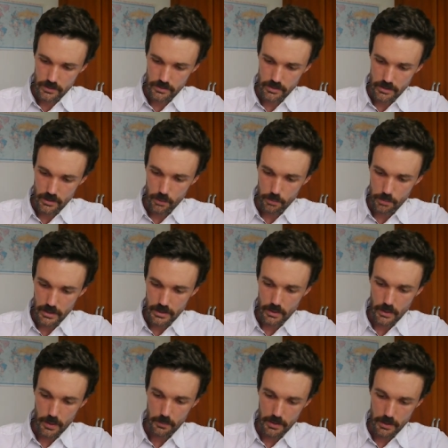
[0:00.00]
COP
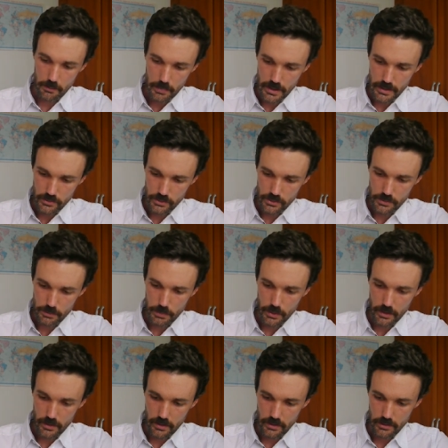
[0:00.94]
Colombian pesos
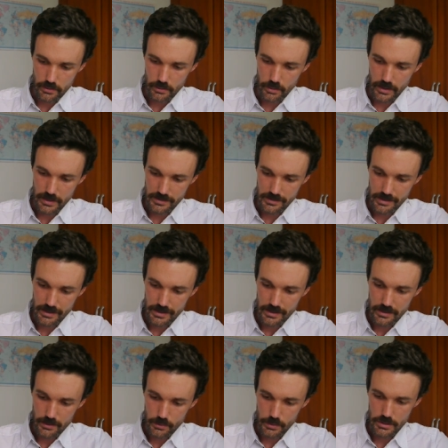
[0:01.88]
per
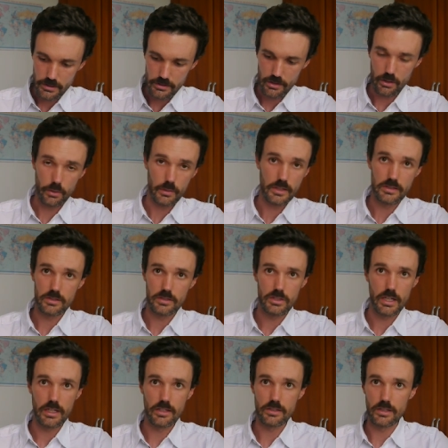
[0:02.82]
USD, which is always
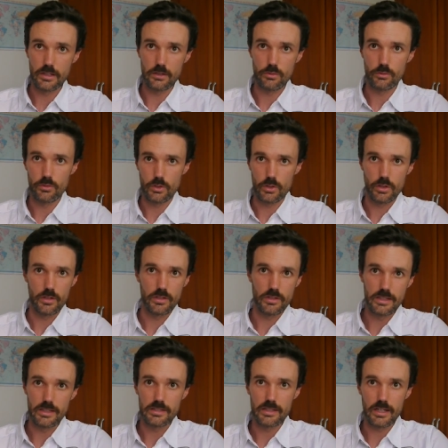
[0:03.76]
changing.
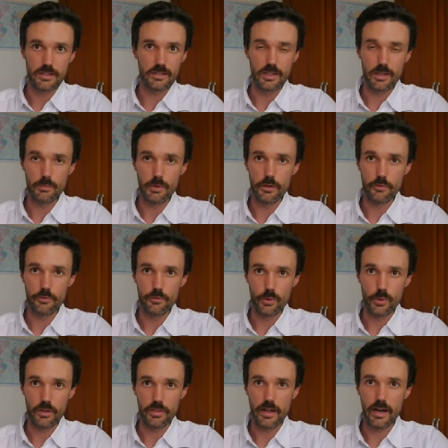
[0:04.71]
Currently, it's actually above
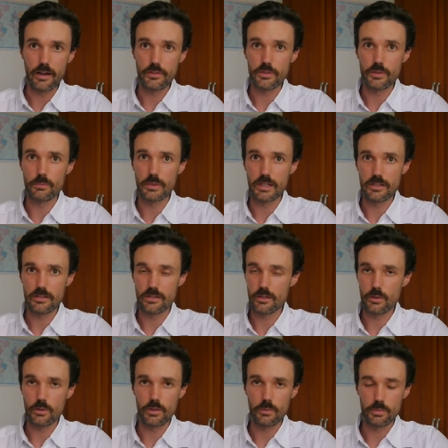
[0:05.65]
4,000 because
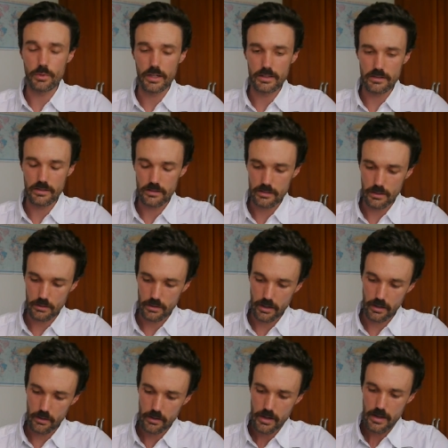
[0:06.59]
the oil price is so
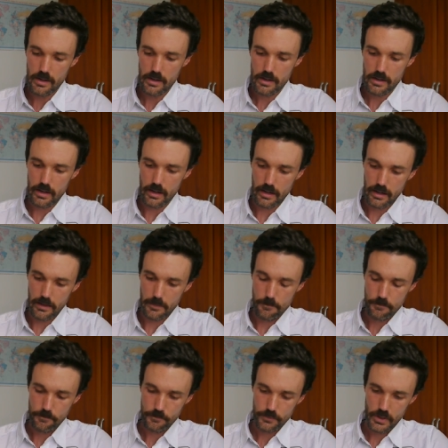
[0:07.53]
low.
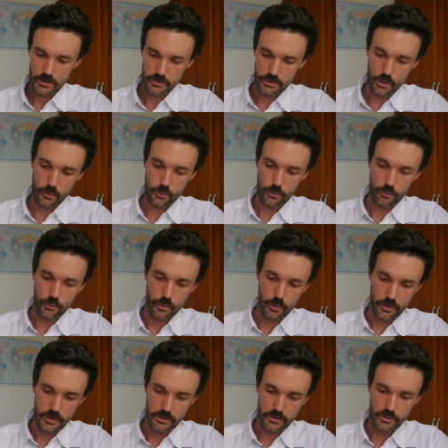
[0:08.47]
So
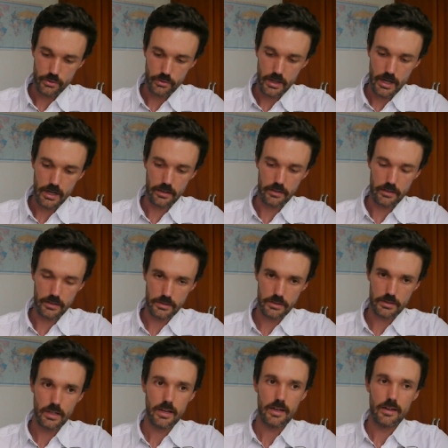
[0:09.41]
for this
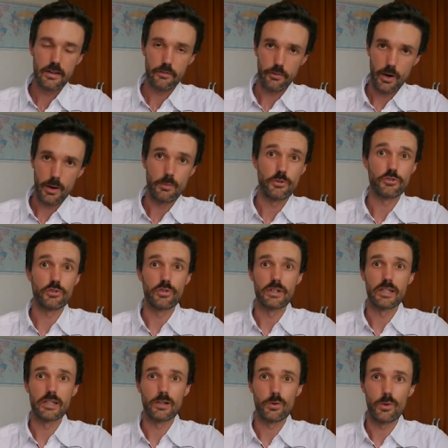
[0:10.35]
$2, farmers
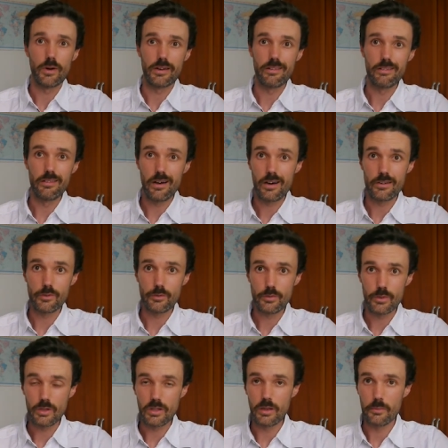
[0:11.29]
earning quite a lot
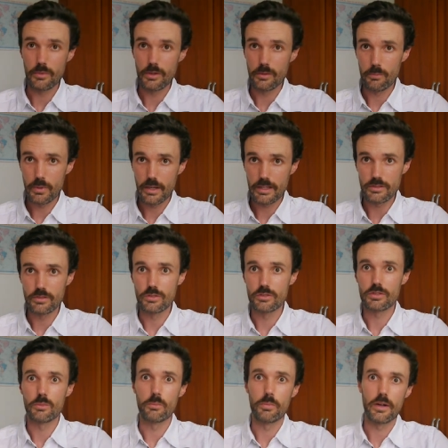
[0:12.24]
of Colombian
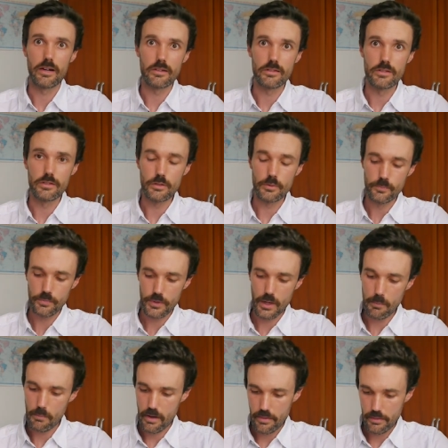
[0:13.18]
pesos compared to
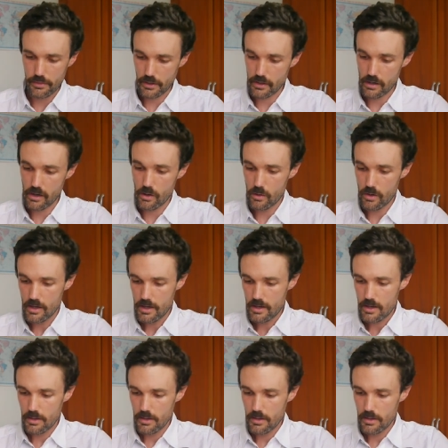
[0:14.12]
a month ago.